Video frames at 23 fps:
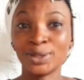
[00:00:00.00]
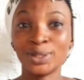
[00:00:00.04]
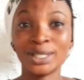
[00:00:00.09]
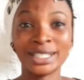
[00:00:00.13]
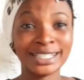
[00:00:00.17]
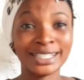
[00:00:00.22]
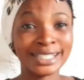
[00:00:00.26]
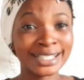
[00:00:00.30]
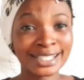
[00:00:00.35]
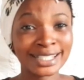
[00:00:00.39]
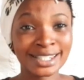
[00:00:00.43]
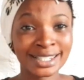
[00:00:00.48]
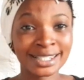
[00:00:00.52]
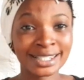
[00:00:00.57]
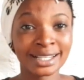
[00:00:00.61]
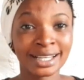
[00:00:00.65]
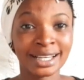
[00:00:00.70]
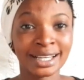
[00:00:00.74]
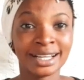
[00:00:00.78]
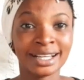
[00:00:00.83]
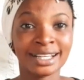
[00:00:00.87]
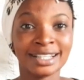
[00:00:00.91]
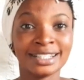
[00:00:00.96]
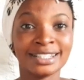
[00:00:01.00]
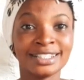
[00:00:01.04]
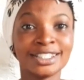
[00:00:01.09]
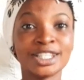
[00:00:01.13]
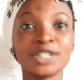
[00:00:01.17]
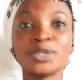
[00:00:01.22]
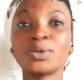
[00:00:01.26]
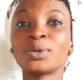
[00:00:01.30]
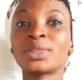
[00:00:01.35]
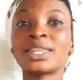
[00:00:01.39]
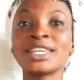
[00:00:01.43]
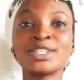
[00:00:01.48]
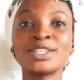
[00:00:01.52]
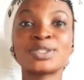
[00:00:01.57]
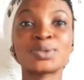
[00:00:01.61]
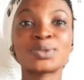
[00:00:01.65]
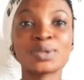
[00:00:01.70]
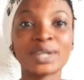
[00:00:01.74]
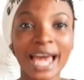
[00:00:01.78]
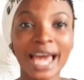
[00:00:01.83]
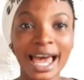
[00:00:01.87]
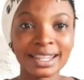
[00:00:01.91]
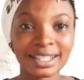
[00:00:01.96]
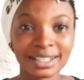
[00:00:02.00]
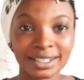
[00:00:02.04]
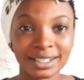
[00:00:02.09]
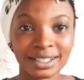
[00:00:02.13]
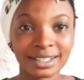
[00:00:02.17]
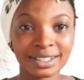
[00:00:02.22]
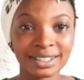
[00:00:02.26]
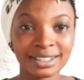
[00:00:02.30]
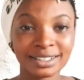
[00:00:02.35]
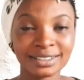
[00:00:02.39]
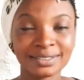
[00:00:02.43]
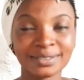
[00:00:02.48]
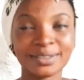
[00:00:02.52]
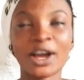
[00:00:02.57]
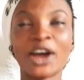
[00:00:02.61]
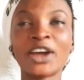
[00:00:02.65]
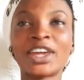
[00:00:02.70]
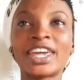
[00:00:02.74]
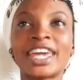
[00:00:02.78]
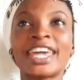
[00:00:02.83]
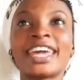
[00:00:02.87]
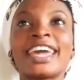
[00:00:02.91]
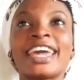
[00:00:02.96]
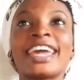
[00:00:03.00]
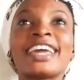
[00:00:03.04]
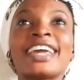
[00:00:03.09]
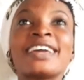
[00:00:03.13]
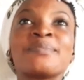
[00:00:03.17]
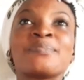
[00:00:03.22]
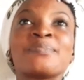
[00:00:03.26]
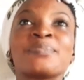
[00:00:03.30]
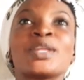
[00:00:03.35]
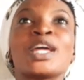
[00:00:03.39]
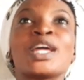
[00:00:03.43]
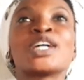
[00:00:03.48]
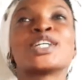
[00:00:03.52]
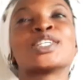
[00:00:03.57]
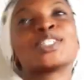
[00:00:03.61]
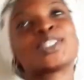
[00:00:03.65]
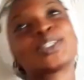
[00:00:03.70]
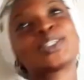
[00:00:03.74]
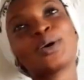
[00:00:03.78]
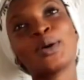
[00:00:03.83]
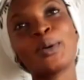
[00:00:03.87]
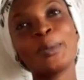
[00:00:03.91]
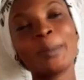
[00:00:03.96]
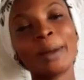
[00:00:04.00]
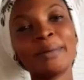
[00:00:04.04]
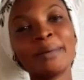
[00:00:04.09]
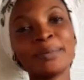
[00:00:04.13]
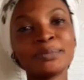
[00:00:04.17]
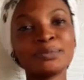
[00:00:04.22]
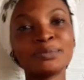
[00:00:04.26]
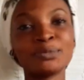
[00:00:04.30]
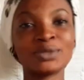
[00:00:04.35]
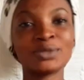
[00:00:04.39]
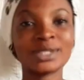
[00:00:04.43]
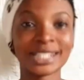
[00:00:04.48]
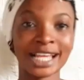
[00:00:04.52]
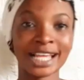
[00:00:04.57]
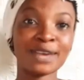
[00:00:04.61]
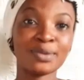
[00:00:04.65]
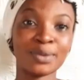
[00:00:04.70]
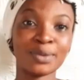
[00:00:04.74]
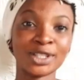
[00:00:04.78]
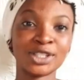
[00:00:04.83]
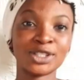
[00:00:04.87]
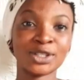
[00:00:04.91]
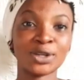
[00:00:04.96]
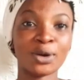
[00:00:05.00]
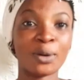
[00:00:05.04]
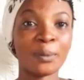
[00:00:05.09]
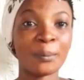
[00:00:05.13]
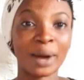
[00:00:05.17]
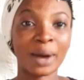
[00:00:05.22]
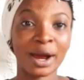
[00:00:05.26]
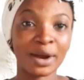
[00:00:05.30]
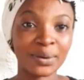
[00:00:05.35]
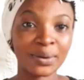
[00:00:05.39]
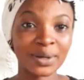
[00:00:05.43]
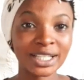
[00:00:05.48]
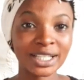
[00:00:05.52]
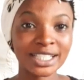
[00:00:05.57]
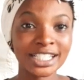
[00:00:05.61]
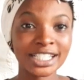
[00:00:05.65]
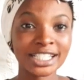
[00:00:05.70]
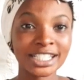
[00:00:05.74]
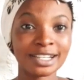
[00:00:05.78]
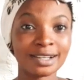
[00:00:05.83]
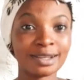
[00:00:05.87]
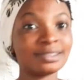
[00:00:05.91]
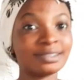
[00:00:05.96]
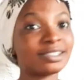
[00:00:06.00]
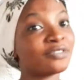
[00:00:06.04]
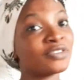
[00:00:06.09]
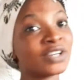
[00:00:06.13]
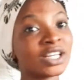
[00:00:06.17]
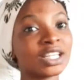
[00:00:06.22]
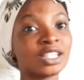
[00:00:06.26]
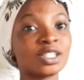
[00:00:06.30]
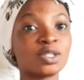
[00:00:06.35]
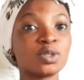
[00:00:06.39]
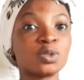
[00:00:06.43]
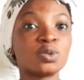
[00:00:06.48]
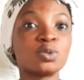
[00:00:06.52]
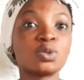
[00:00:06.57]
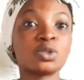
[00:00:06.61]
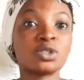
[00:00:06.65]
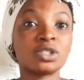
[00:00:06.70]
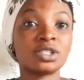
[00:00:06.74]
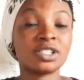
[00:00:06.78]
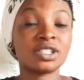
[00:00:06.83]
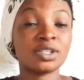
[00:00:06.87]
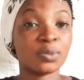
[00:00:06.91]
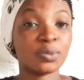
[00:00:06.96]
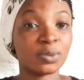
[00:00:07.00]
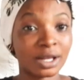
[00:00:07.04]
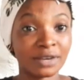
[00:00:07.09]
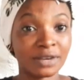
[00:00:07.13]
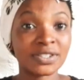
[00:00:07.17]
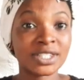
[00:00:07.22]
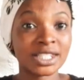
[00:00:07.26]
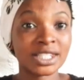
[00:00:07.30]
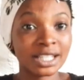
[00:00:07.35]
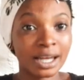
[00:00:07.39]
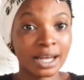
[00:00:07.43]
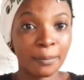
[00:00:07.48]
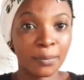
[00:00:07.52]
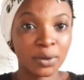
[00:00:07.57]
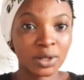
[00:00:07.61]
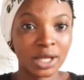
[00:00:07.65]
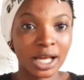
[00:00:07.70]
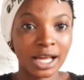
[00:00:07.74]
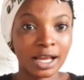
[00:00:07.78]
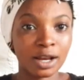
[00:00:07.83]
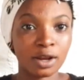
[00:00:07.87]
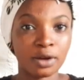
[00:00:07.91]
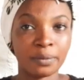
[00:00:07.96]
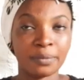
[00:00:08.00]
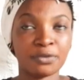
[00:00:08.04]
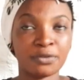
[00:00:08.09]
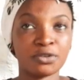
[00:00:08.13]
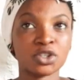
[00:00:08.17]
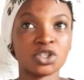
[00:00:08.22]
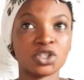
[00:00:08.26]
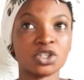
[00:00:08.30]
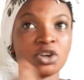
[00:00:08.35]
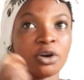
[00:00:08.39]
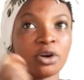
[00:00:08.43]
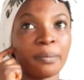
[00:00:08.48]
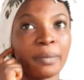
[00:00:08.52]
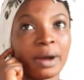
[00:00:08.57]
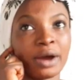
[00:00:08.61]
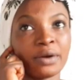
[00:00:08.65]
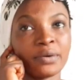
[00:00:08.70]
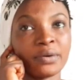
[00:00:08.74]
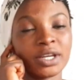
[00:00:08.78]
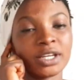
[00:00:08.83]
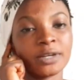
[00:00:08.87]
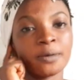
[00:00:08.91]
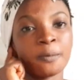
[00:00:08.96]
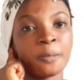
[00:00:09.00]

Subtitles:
they gist, they do things together. Okay. So my mom said when she got married, definitely she would have seen her mother-in-law before she got married.